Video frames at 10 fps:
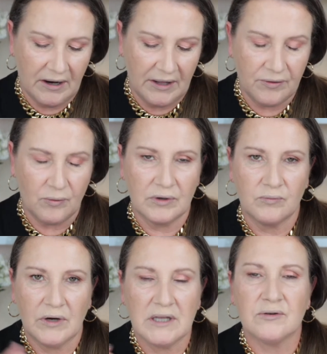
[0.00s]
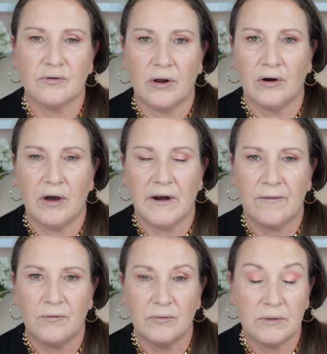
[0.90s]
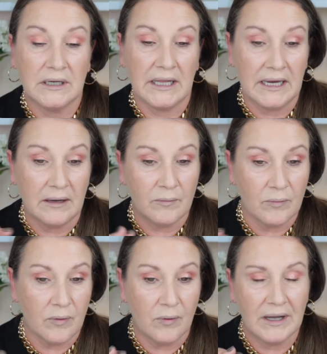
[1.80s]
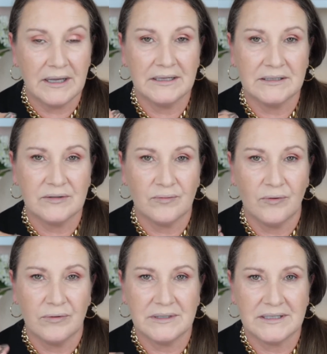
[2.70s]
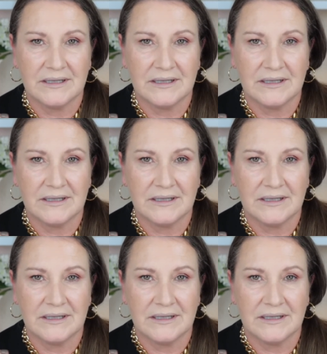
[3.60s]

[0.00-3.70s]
I thought, when I saw it online, I thought it would lean more in towards